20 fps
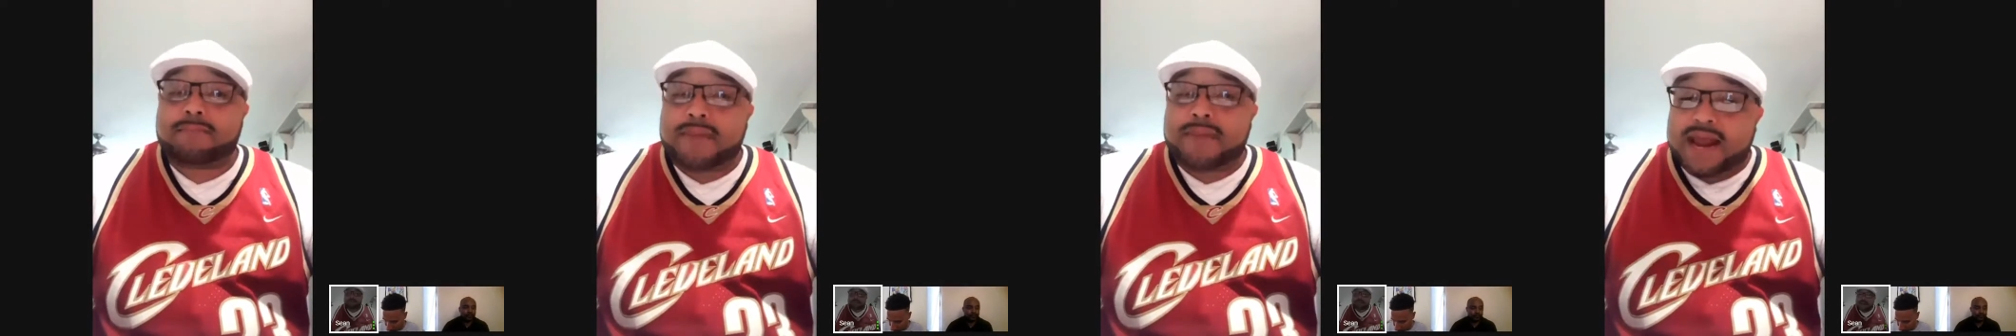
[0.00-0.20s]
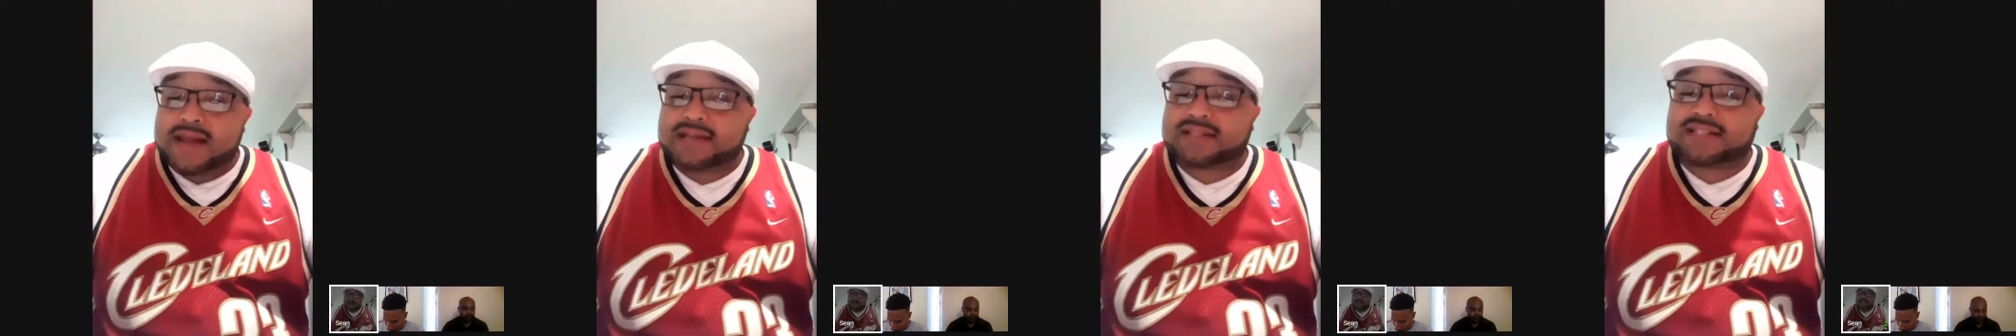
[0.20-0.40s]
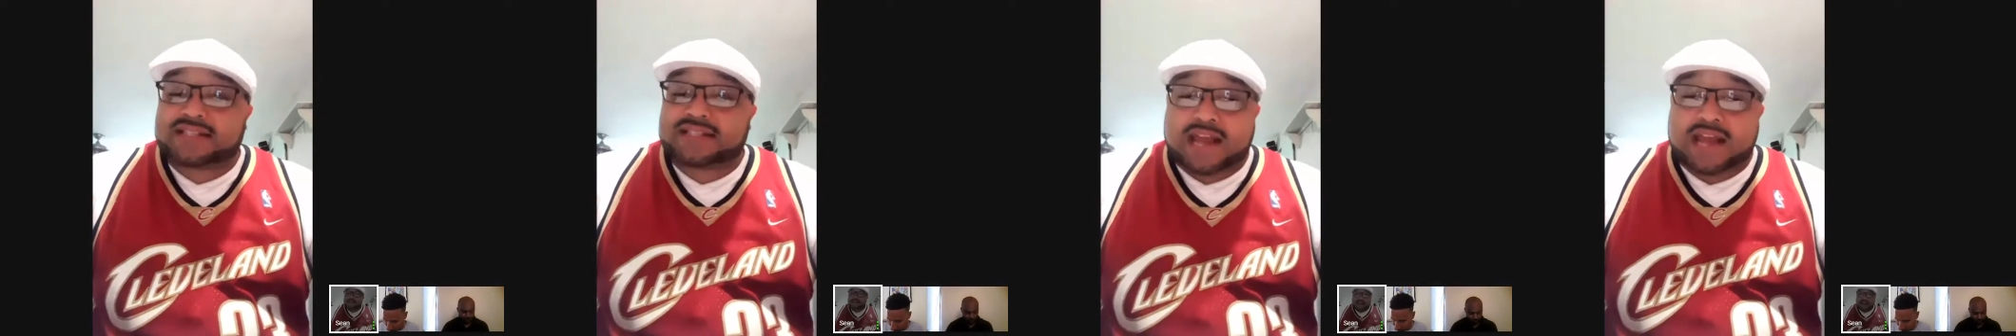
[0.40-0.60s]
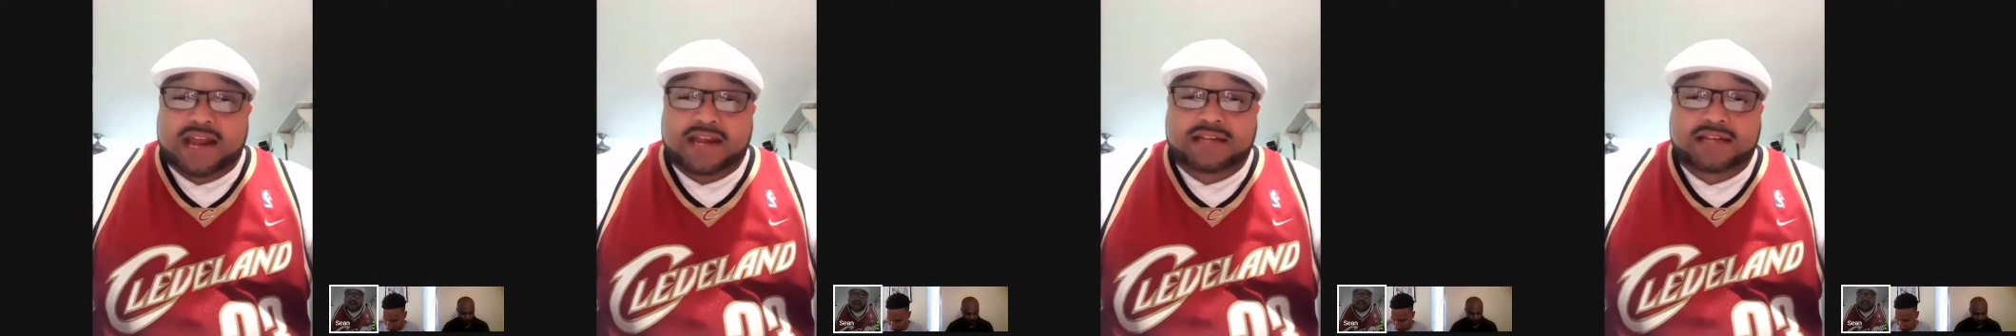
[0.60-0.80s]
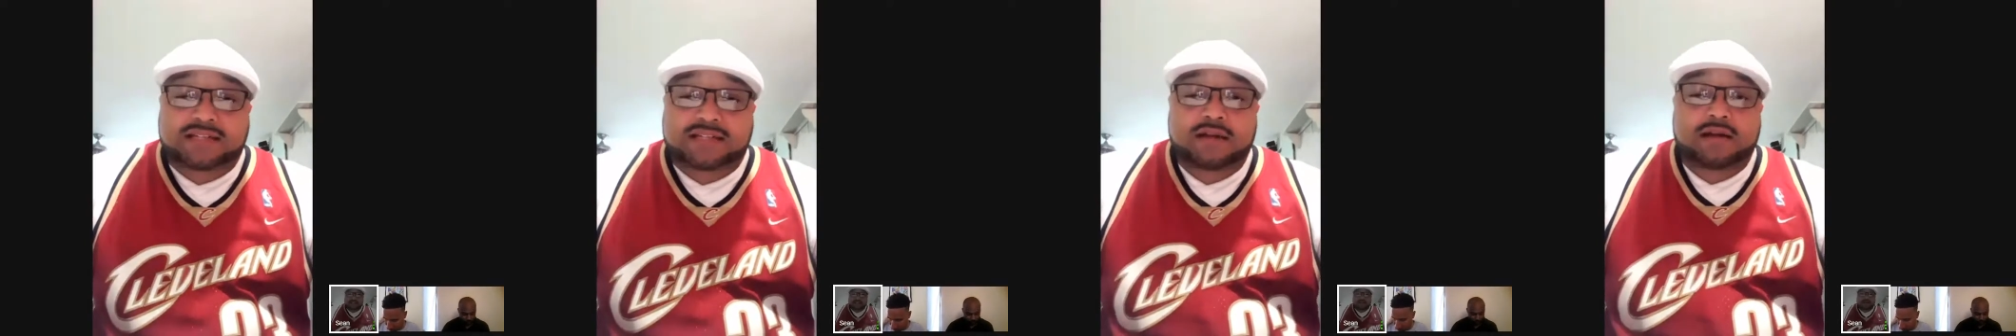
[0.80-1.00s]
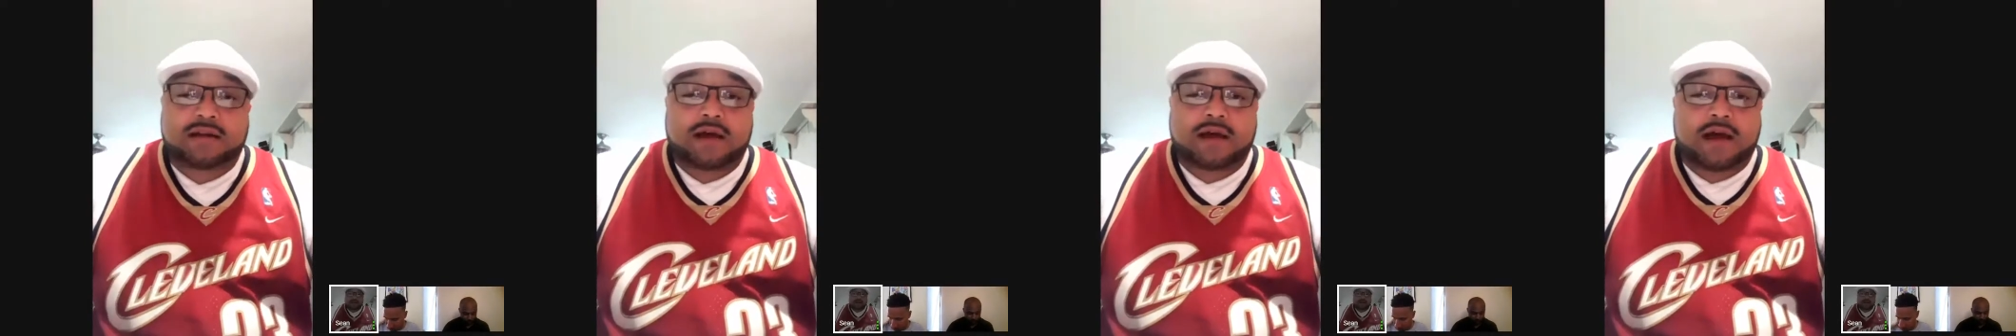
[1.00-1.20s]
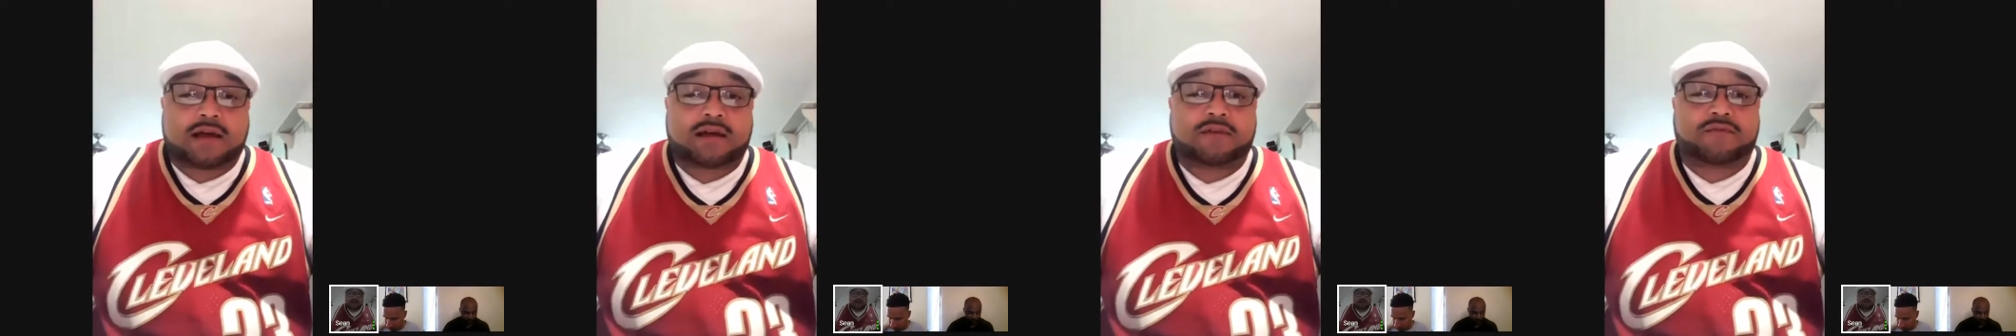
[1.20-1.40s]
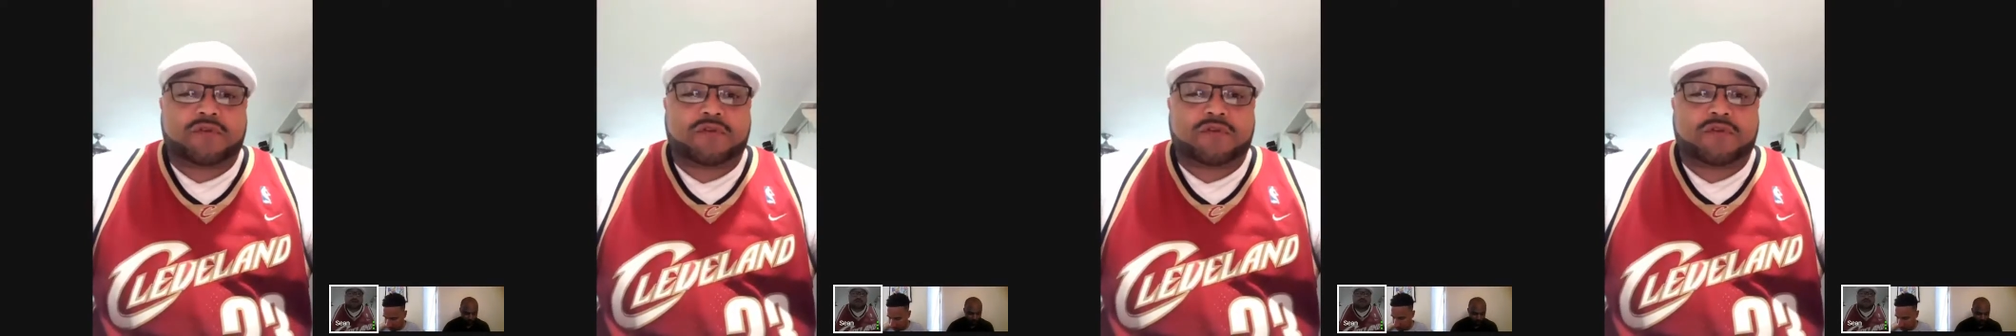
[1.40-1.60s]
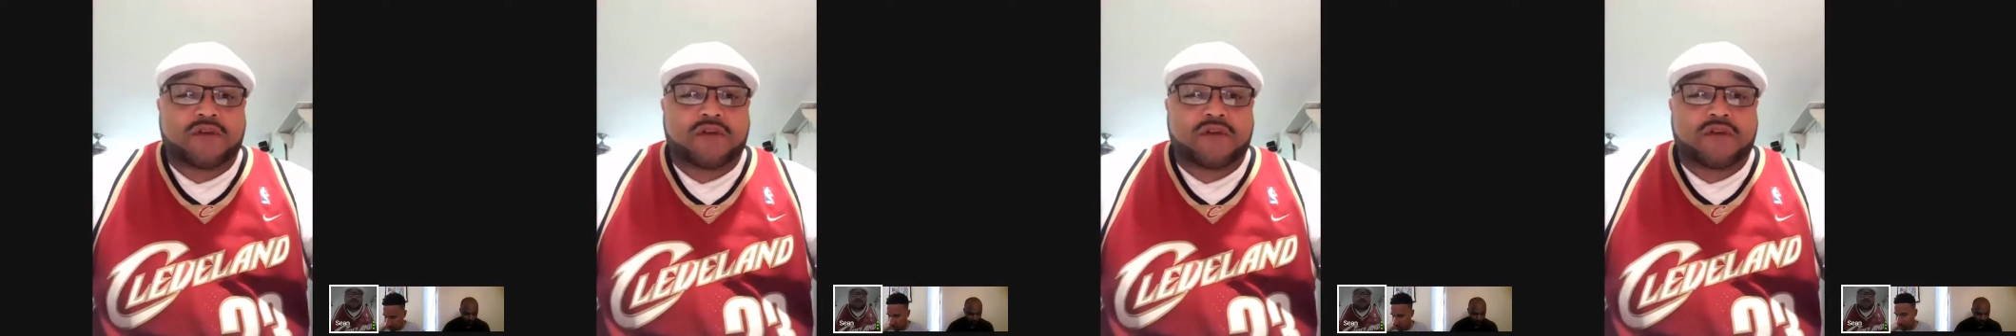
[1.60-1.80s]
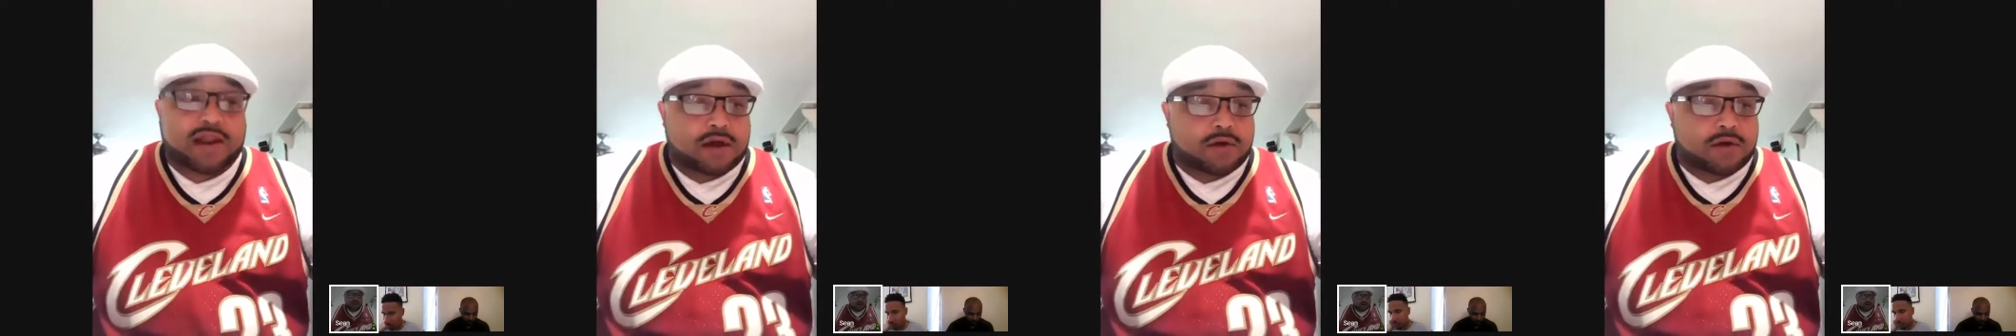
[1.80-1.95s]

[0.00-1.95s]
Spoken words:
some mainstays if you